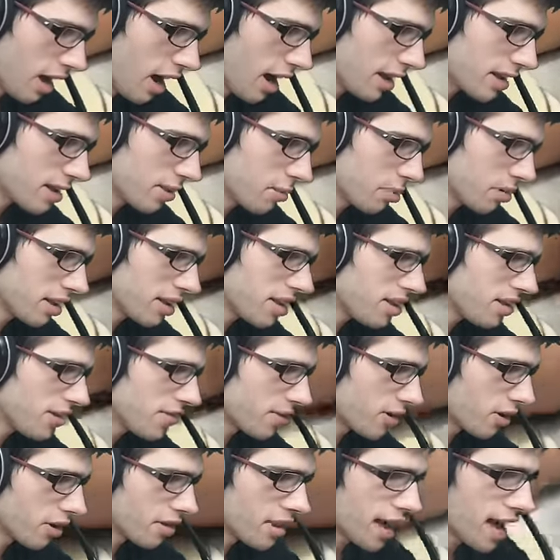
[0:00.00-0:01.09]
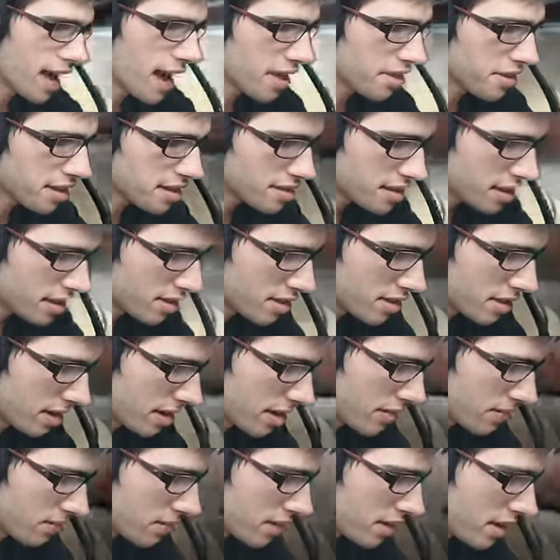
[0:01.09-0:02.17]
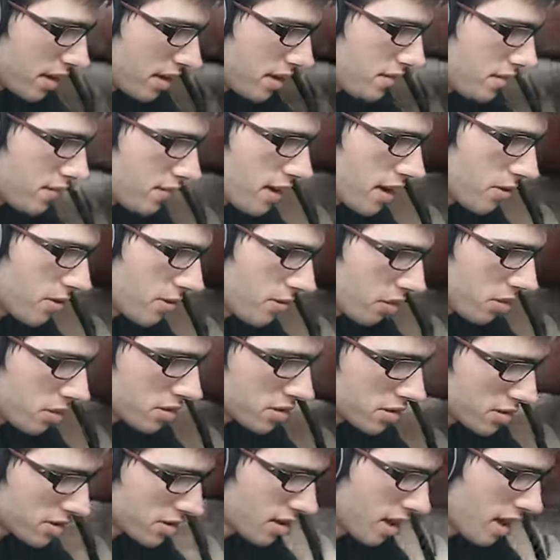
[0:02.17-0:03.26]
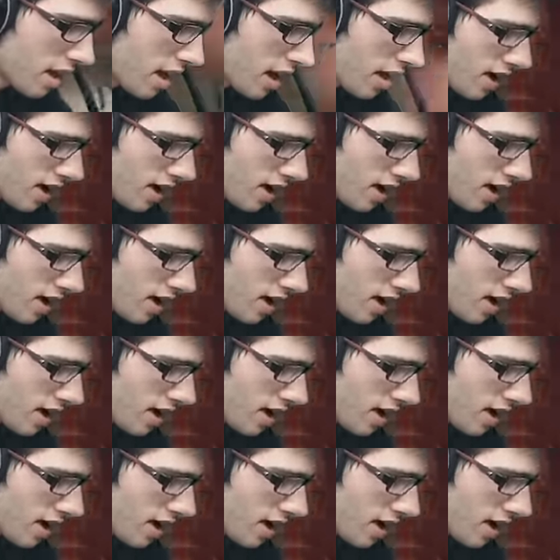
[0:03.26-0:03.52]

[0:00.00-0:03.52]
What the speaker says: I completely forgot they had these in Phantom Forces.